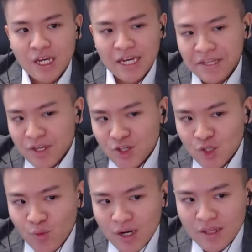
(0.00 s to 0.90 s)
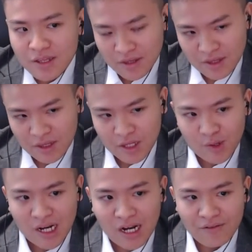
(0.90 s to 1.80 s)
In issue 1, they'll
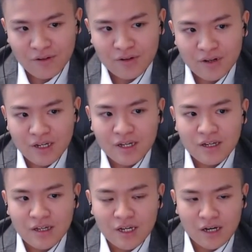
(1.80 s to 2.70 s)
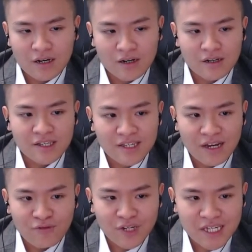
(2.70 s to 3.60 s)
cover
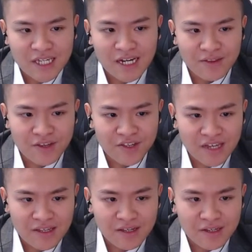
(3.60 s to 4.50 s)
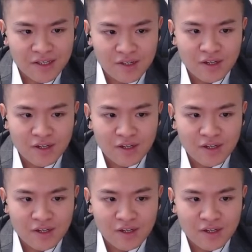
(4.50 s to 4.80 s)
several key understandings,